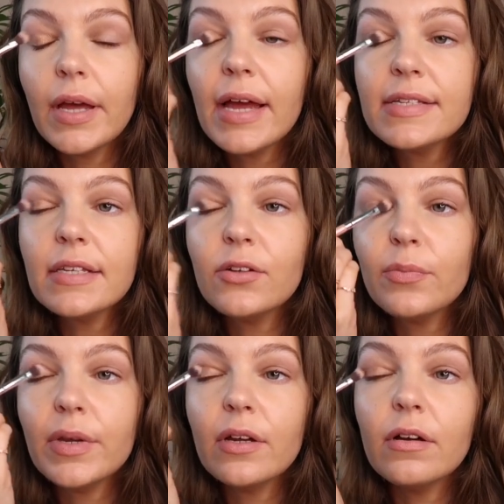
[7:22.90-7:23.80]
Has a little
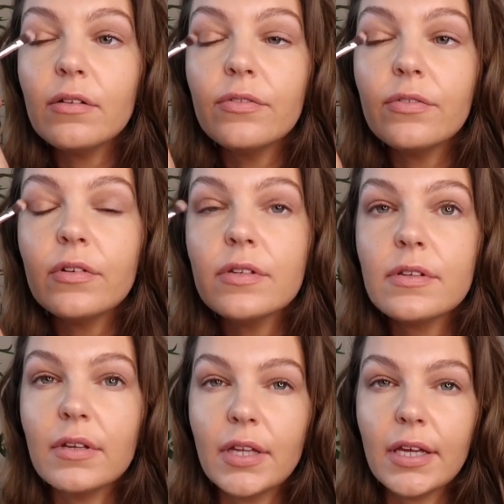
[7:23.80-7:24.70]
bit of
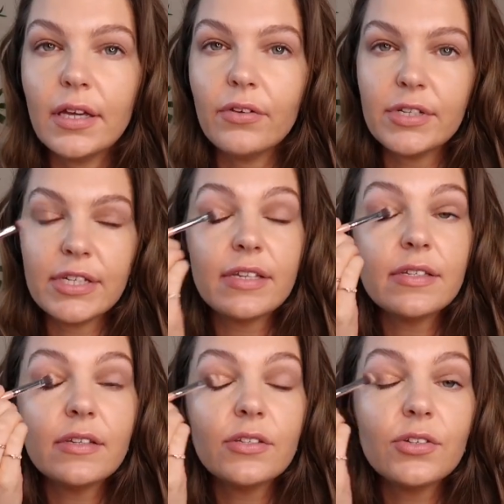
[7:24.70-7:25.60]
like
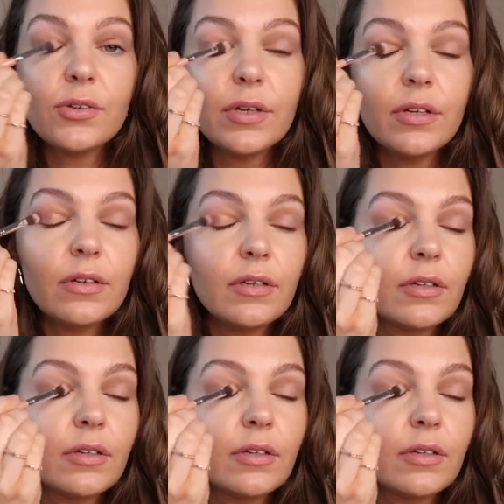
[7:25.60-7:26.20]
iridescence to it.